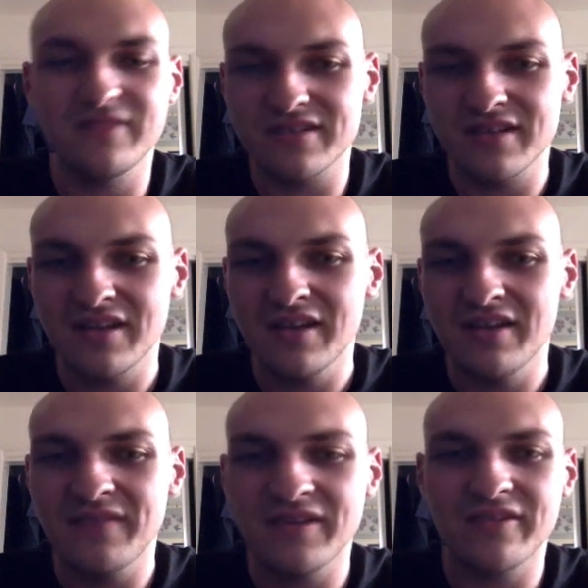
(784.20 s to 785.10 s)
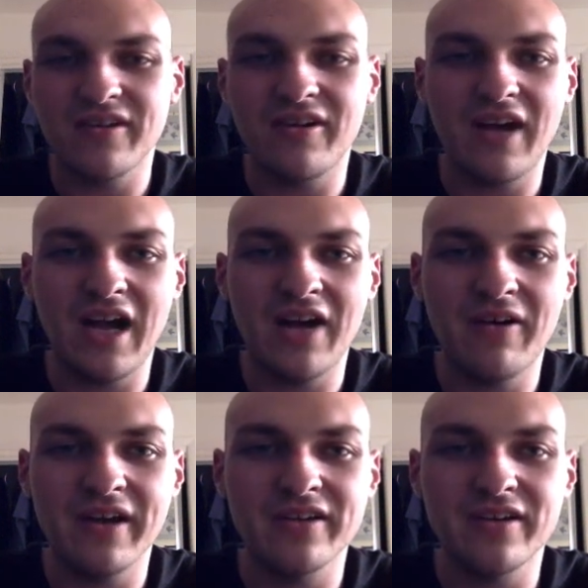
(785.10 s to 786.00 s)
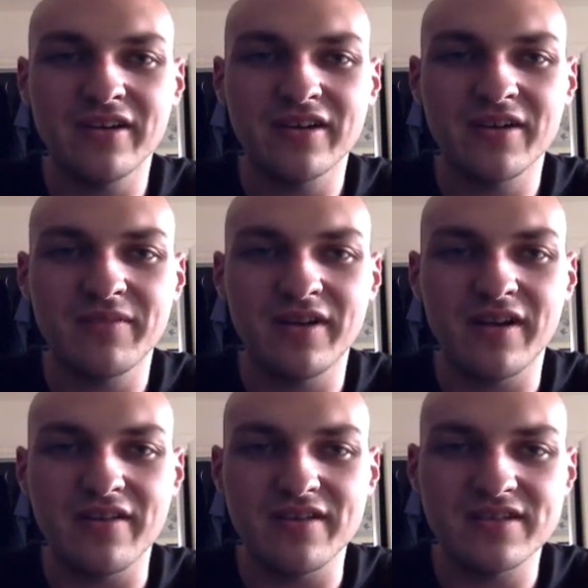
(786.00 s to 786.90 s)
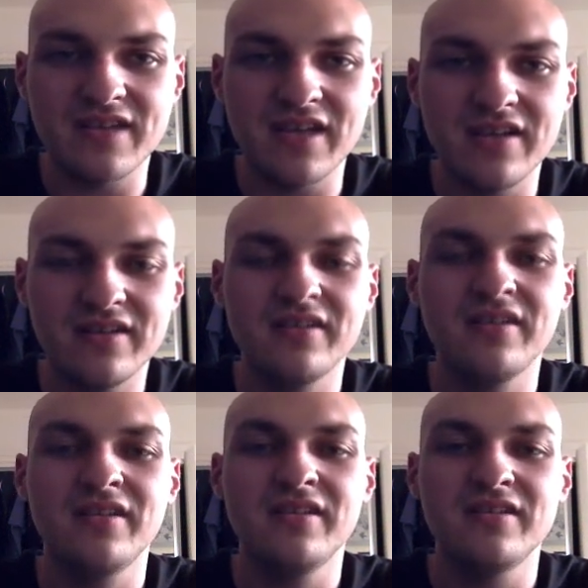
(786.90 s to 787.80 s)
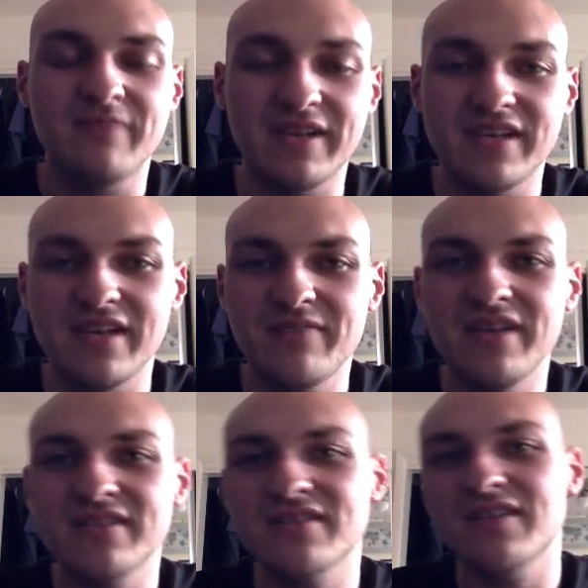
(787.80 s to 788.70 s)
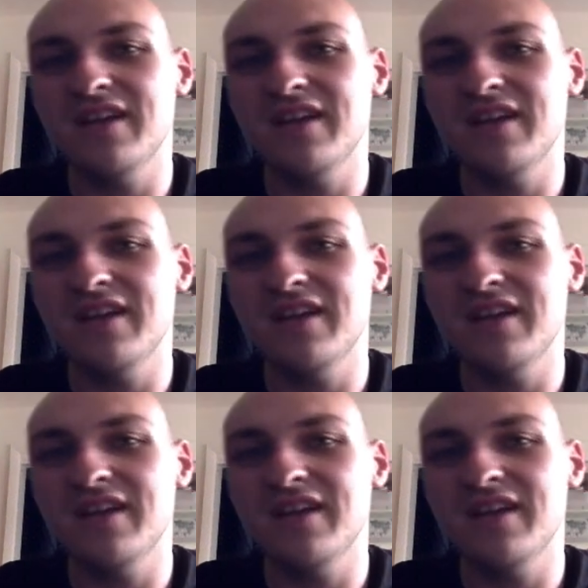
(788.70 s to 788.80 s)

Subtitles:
is figure out how I could hook up this data to my database,